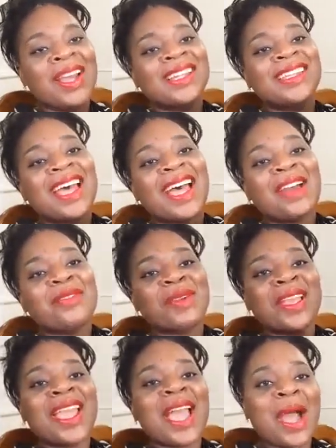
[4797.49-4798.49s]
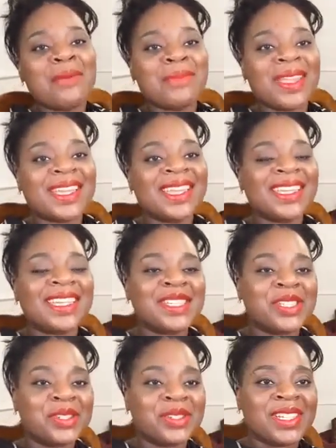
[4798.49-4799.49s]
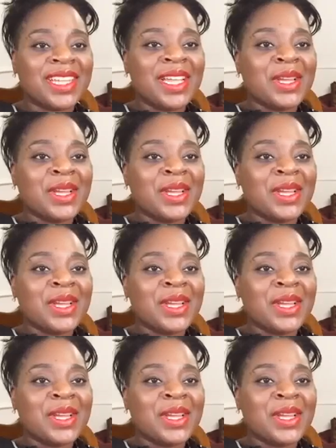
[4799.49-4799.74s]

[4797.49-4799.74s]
that we are making history.